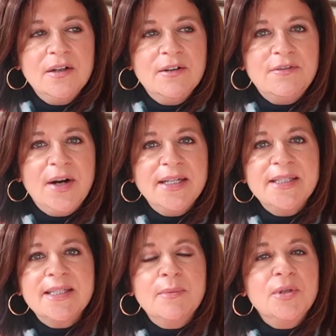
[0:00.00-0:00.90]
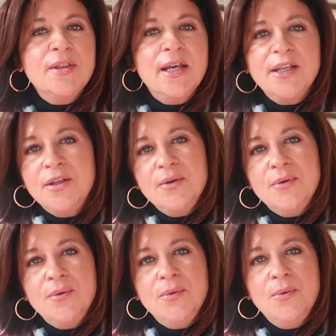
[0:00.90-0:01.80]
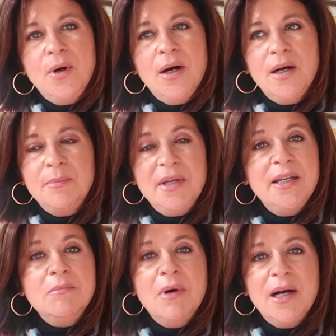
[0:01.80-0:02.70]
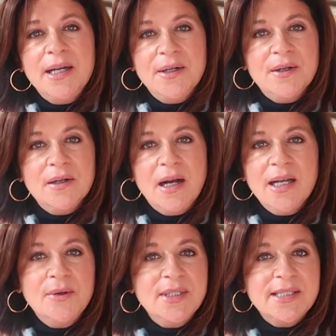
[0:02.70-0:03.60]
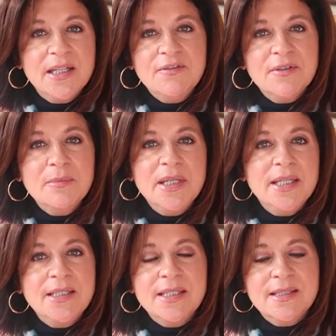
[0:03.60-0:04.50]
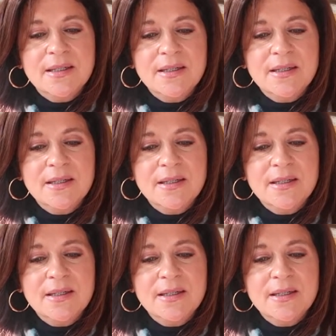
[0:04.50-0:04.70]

Find someone that you admire. I always say for me it's